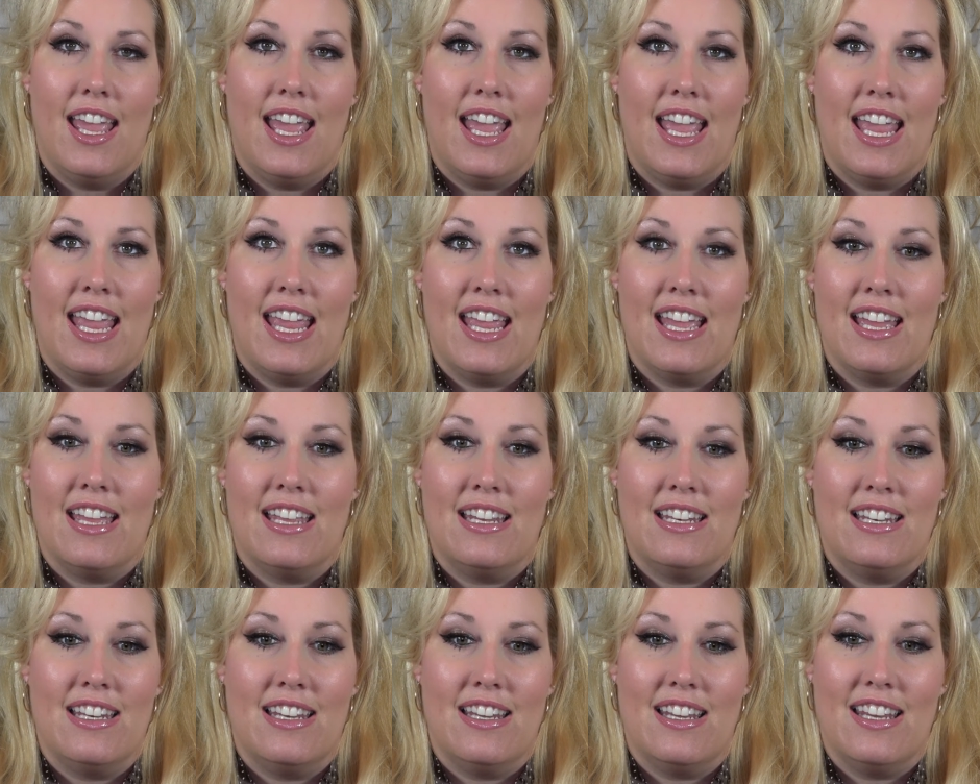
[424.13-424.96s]

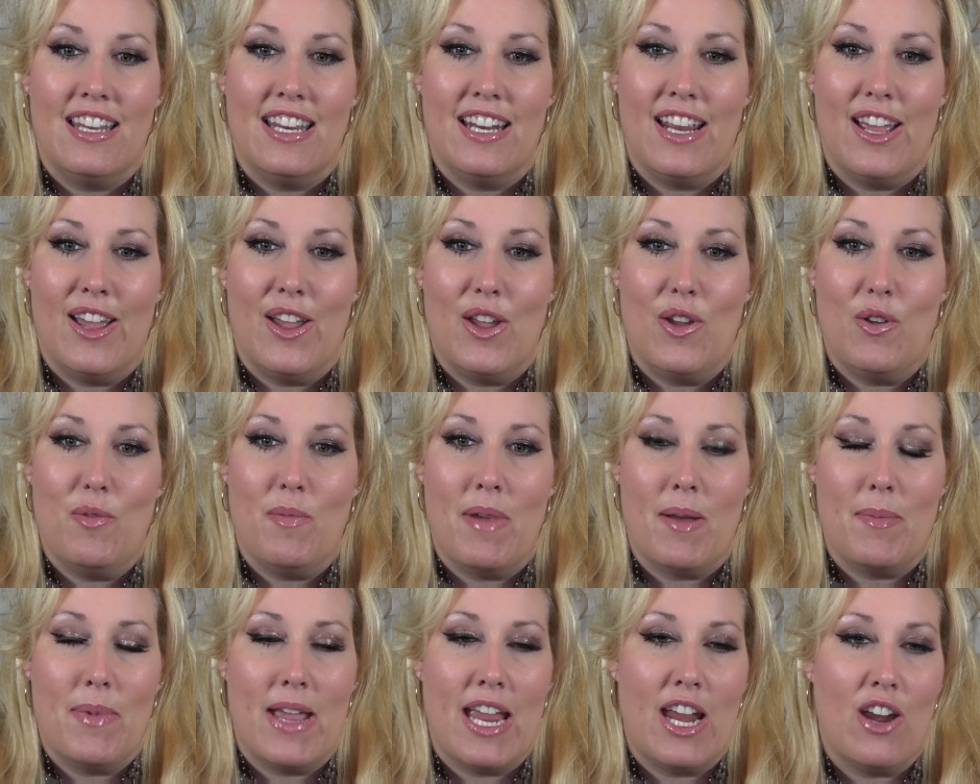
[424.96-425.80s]
And,
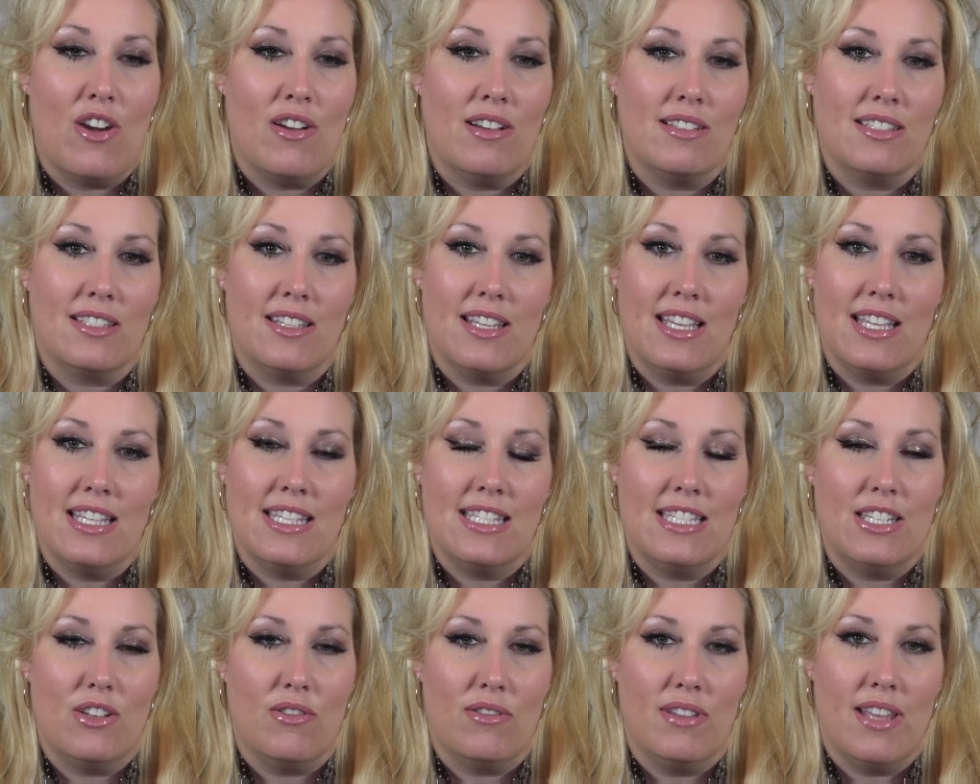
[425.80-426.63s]
my parents
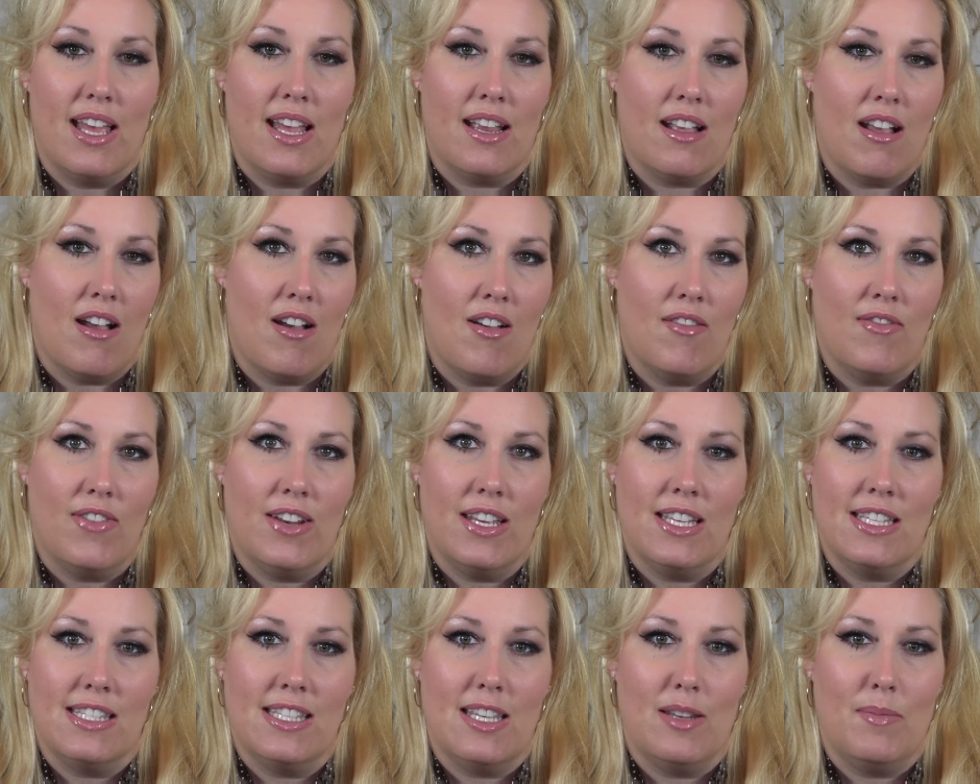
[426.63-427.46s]
instilled that
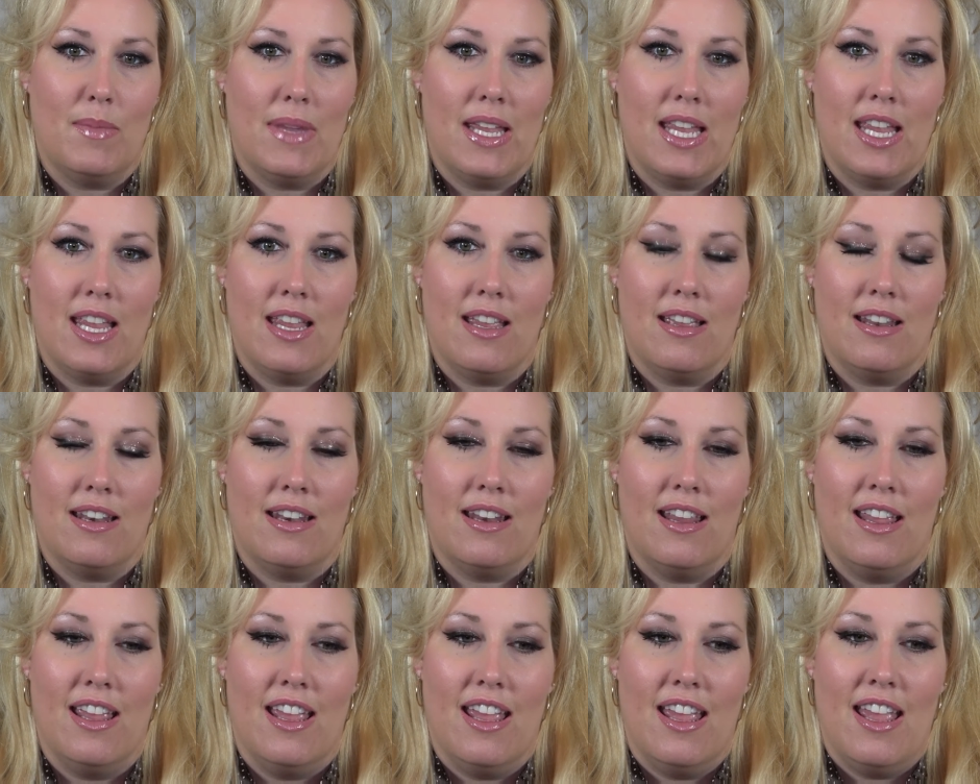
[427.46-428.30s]
confidence in me,
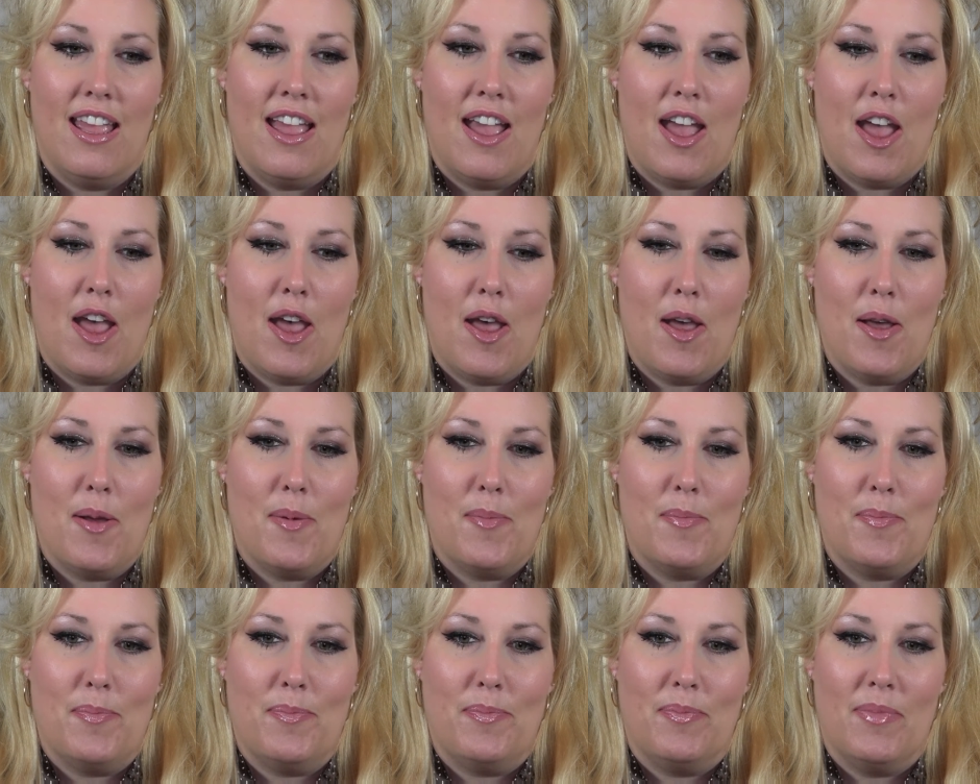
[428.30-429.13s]

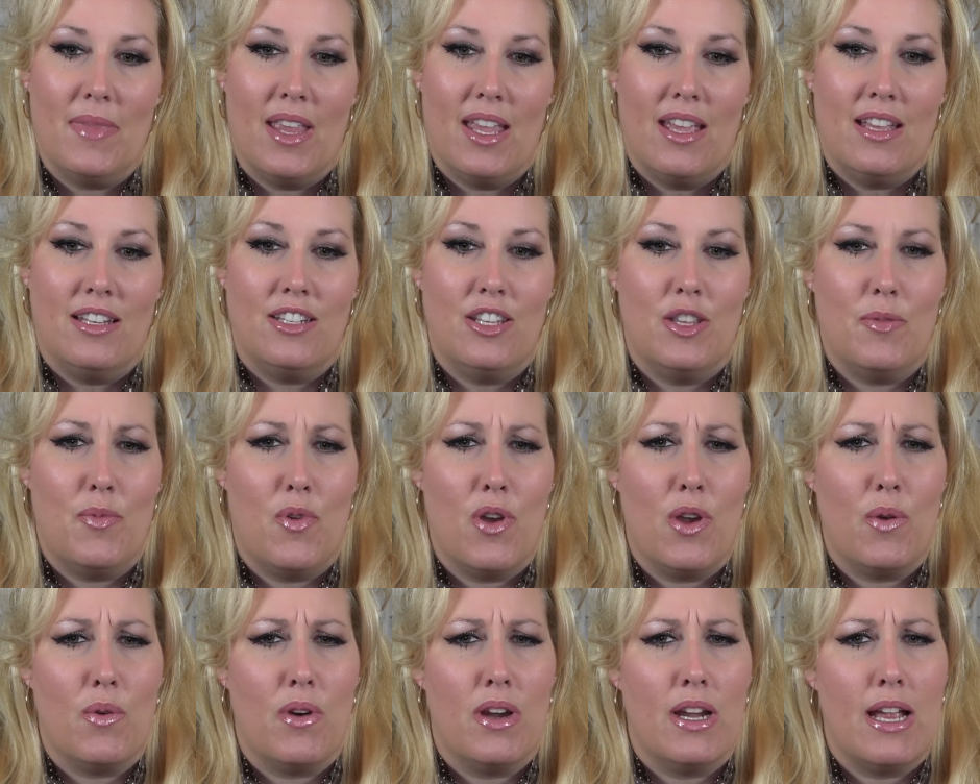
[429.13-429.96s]
and to the
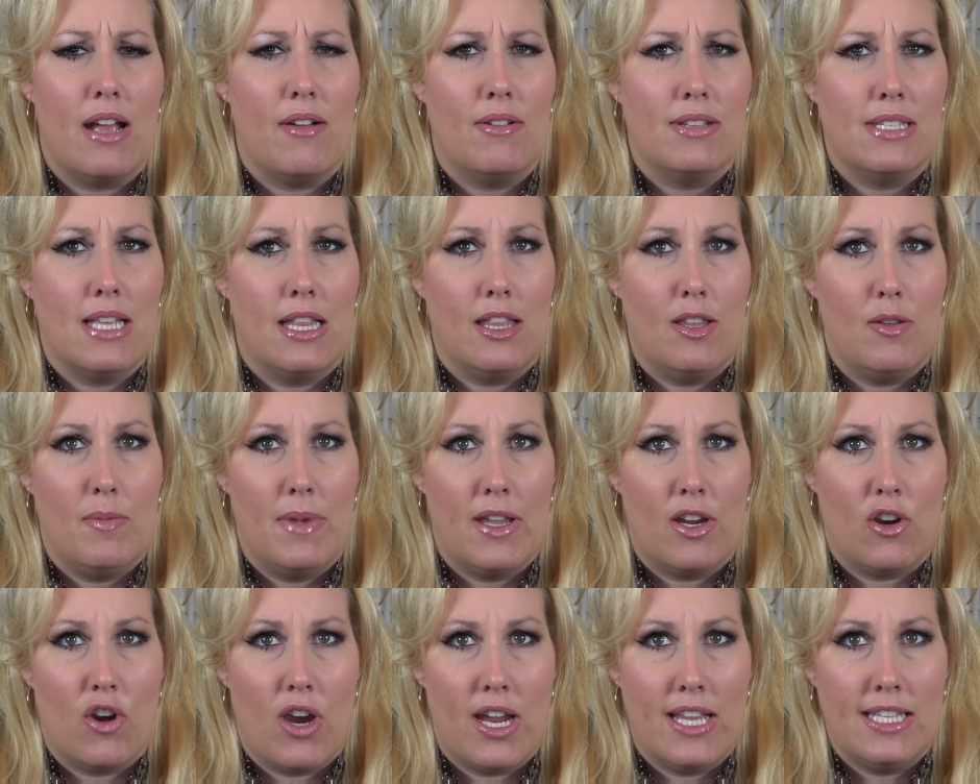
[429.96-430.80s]
point where I was a little
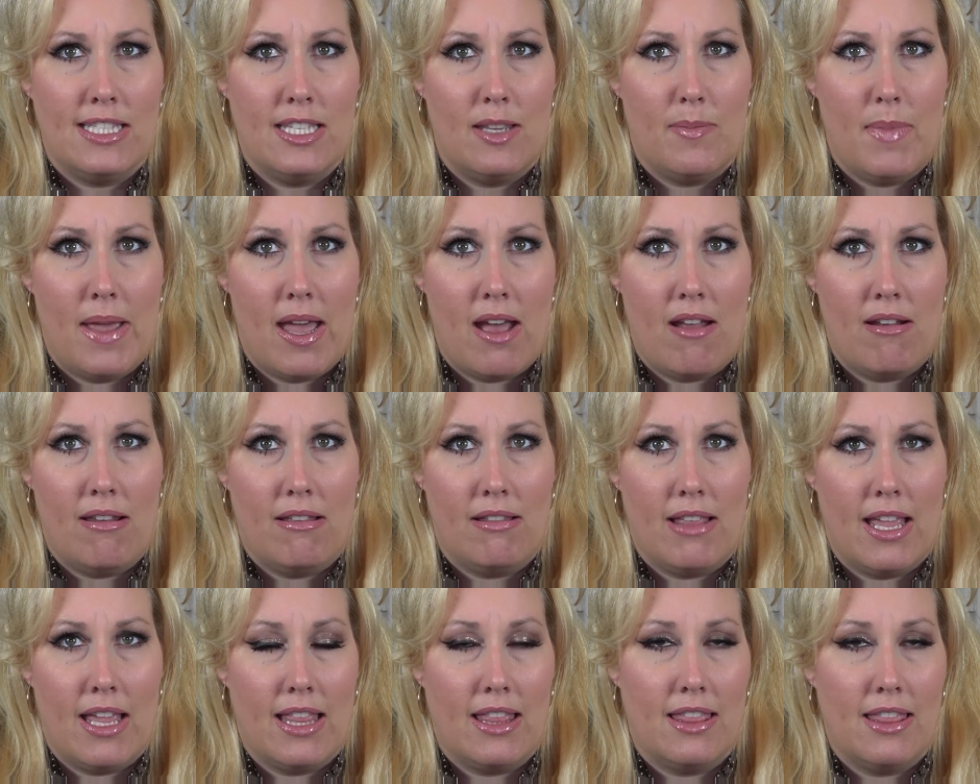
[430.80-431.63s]
bit crazy about it.
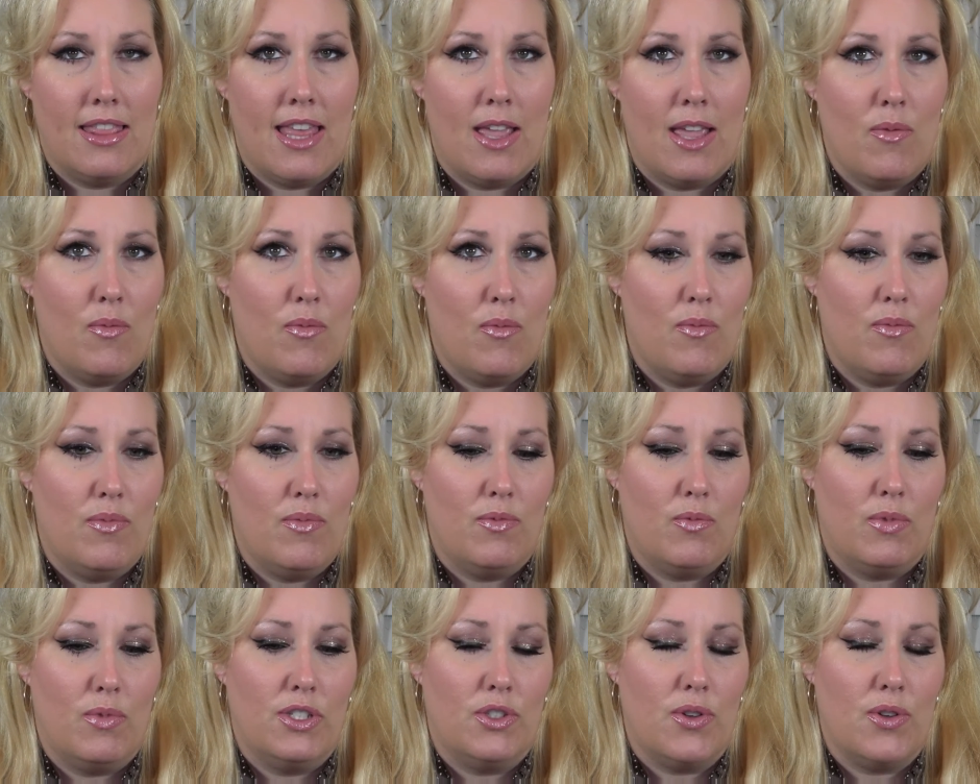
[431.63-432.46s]
Like, they
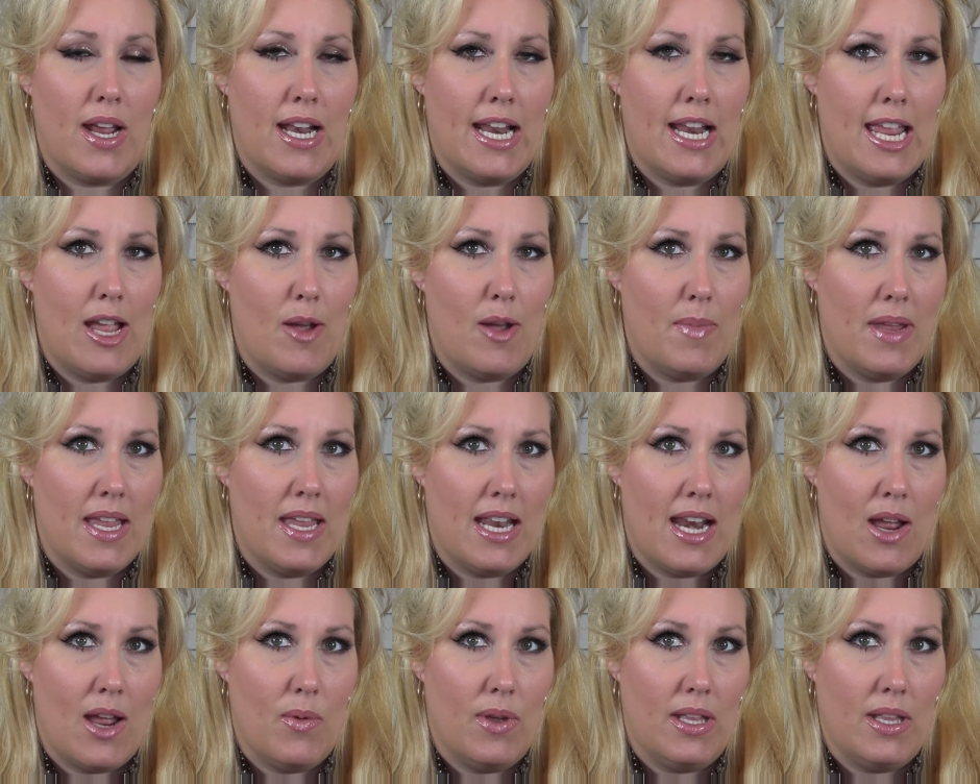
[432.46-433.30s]
would try to help me
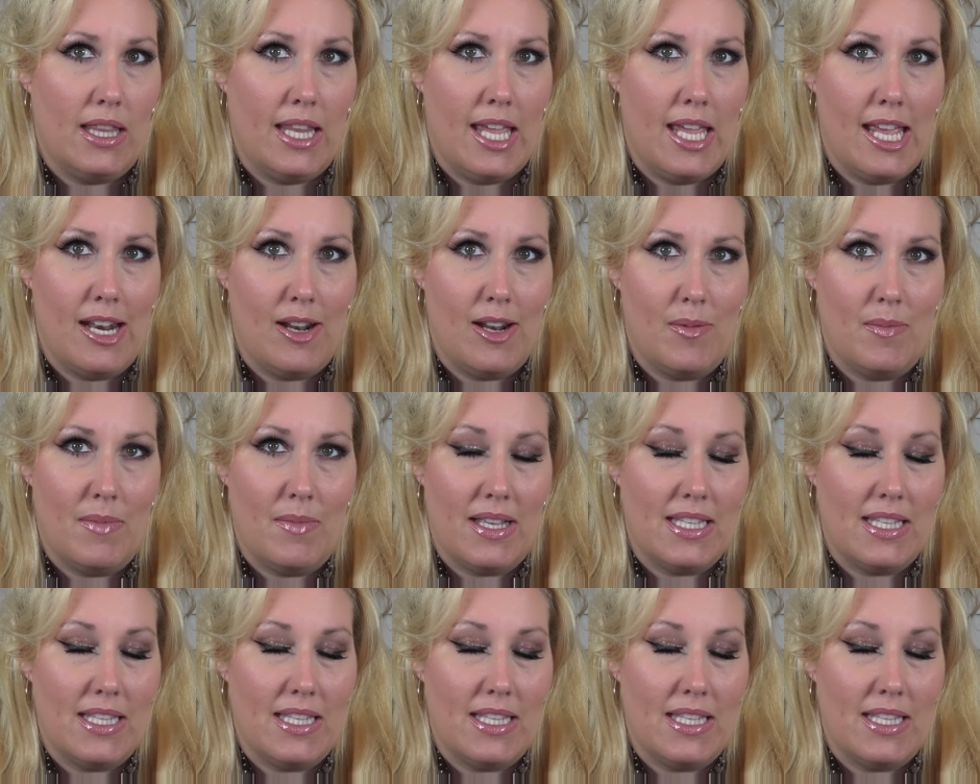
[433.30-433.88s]
and I wouldn't let them.